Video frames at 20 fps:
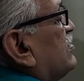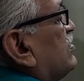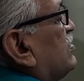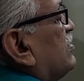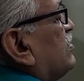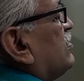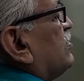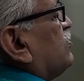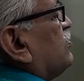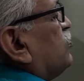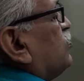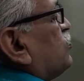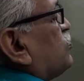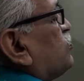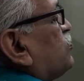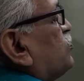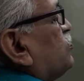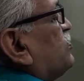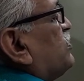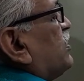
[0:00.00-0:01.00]
dou
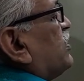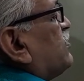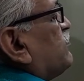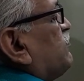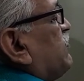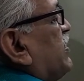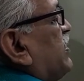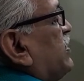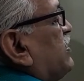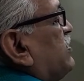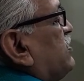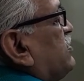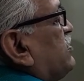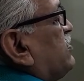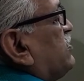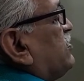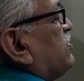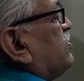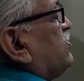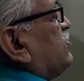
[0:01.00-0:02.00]
2z by
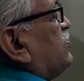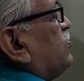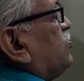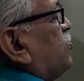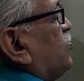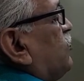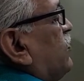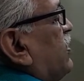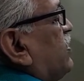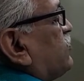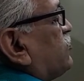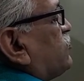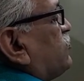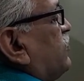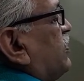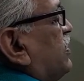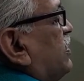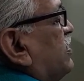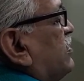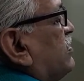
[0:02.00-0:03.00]
dou y
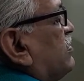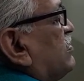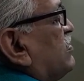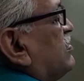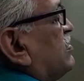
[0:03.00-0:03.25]
square